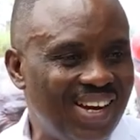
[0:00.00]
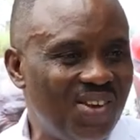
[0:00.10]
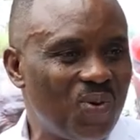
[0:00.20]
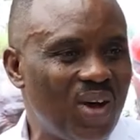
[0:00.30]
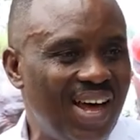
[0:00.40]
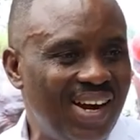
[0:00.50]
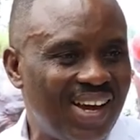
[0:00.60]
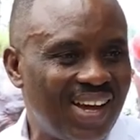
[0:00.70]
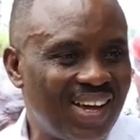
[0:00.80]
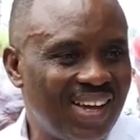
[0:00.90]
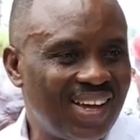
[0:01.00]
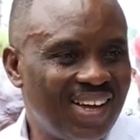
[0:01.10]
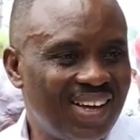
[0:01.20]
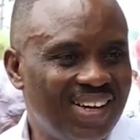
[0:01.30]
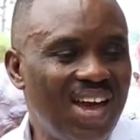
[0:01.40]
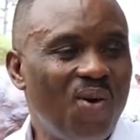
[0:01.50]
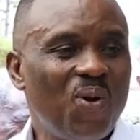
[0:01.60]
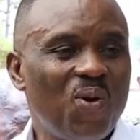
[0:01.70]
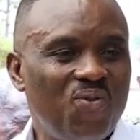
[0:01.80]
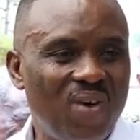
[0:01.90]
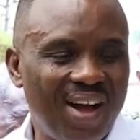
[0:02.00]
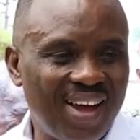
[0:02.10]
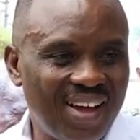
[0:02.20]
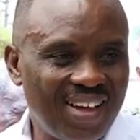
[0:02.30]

in Uganda, they are all over.